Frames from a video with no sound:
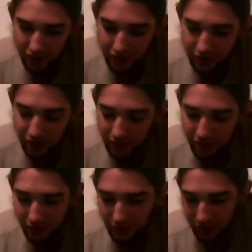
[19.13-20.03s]
The other
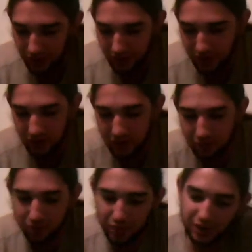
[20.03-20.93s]
two screws, it's
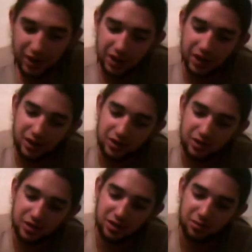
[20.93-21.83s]
pretty
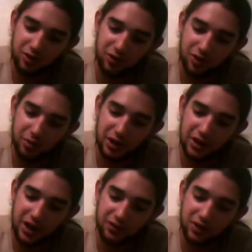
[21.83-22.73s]
simple from
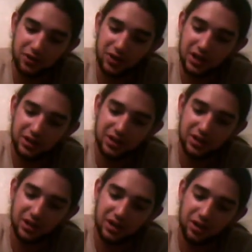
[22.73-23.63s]
here. After you've got
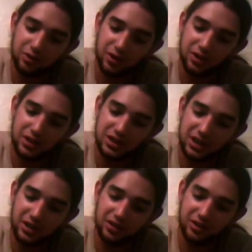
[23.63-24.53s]
the real
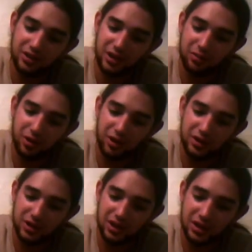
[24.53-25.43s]
detailed little inner
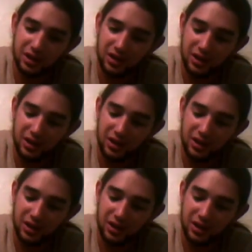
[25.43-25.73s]
parts in,